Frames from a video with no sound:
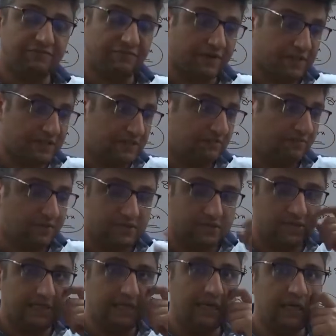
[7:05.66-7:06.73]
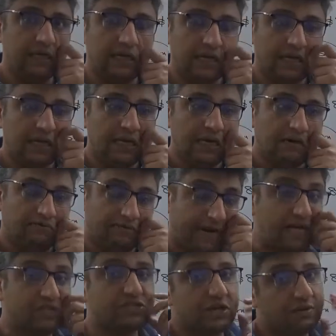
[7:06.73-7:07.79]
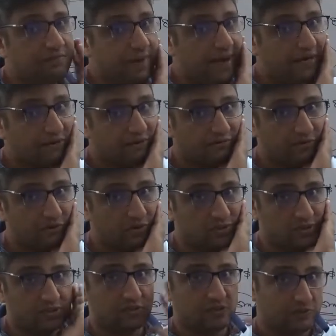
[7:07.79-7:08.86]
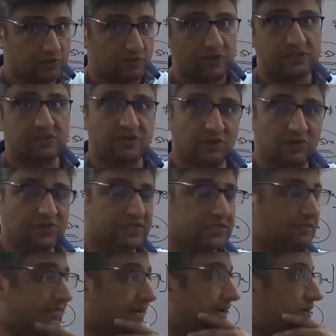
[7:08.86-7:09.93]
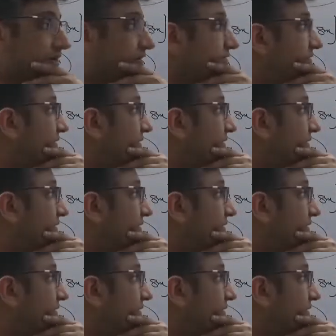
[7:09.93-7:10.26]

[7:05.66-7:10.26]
What is the financial impact of those is also disclosed as a part of